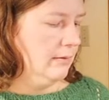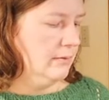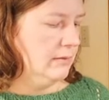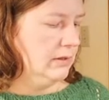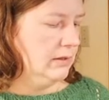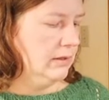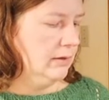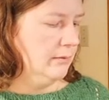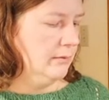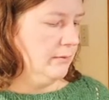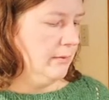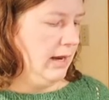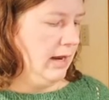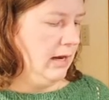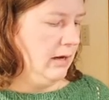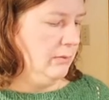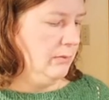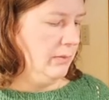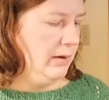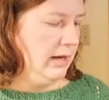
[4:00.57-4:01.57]
some
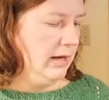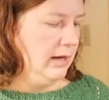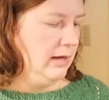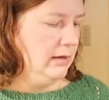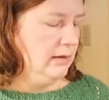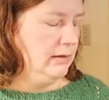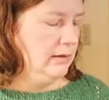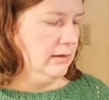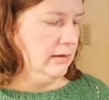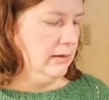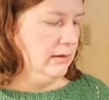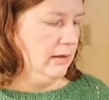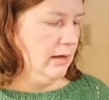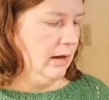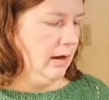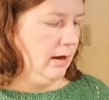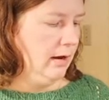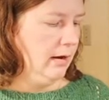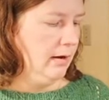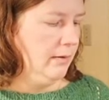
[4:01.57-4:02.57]
main beads
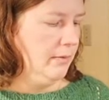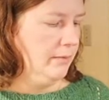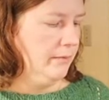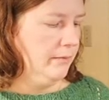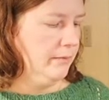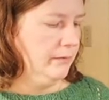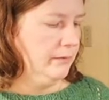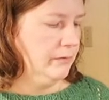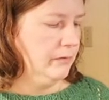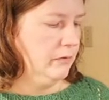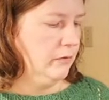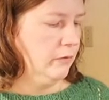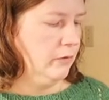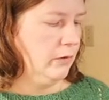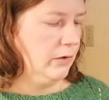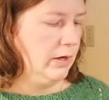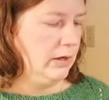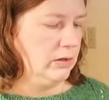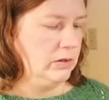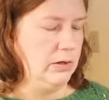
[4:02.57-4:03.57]

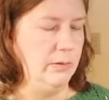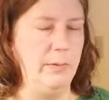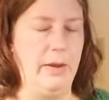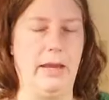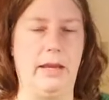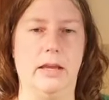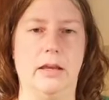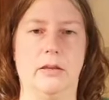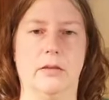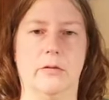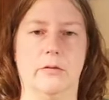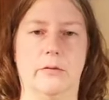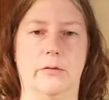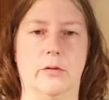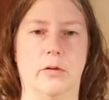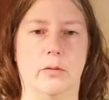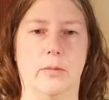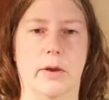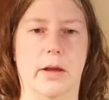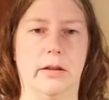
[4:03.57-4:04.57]
for actually making the
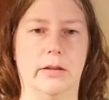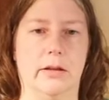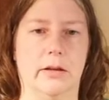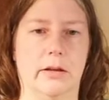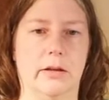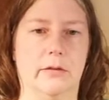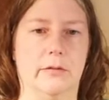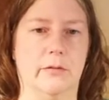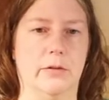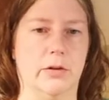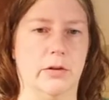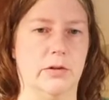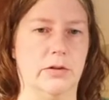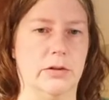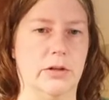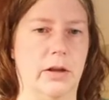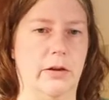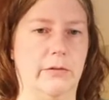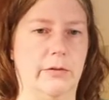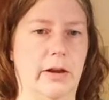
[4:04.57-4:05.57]
full mala for
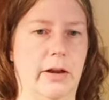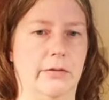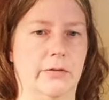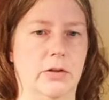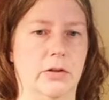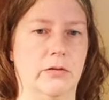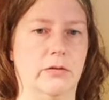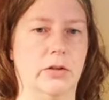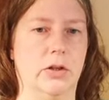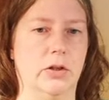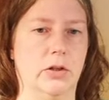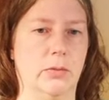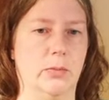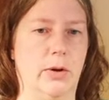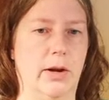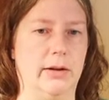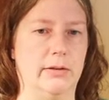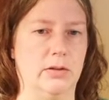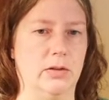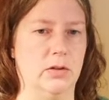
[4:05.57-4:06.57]
yourself after you've done your
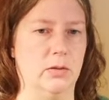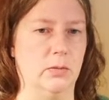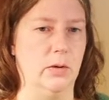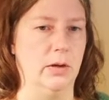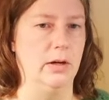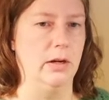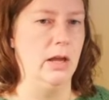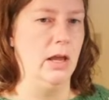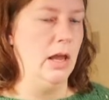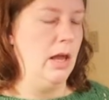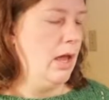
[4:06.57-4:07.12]
practice one.